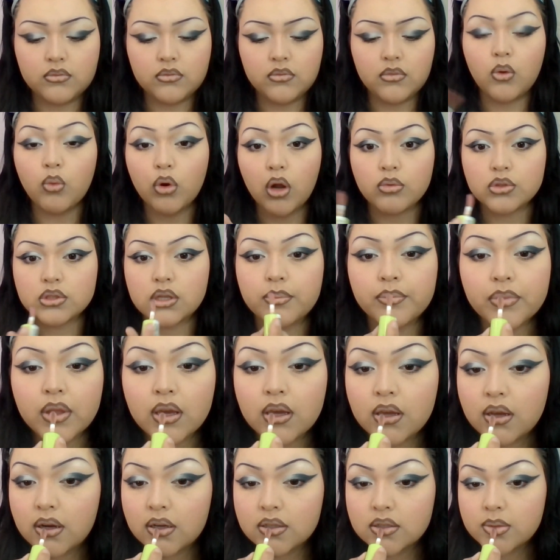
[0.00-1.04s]
we're almost done.
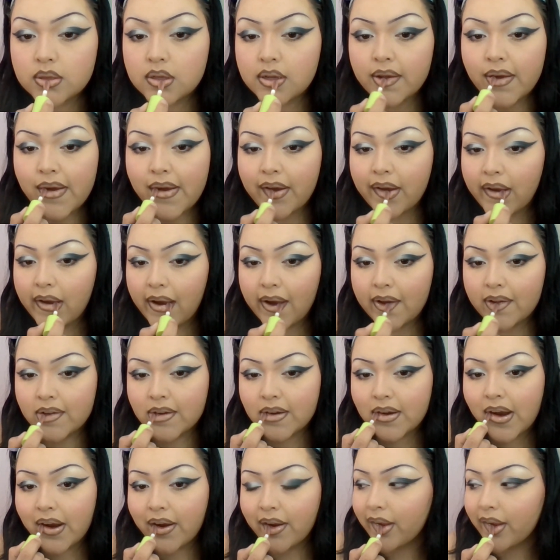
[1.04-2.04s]
I just put clear